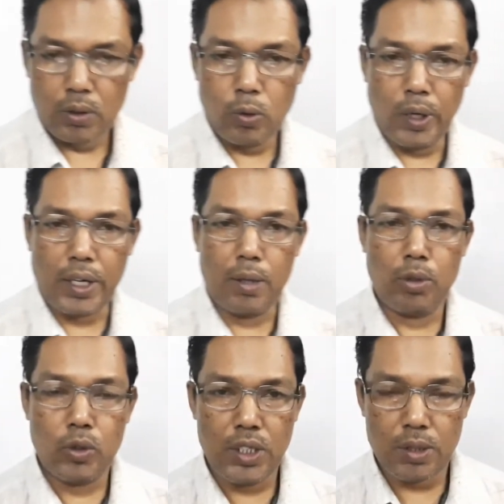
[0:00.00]
Welcome
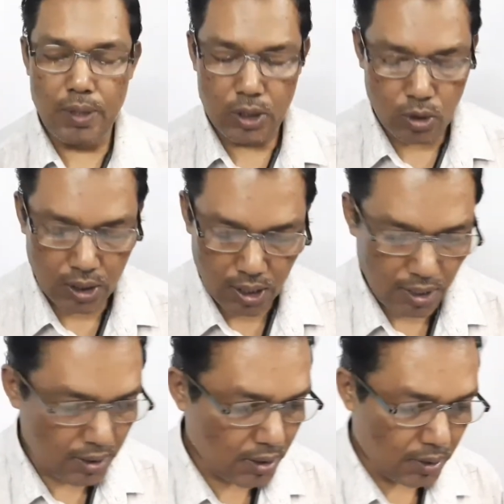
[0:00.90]
to this virtual
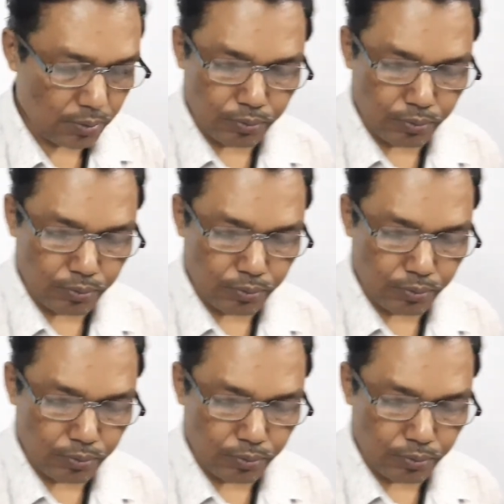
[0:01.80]
class.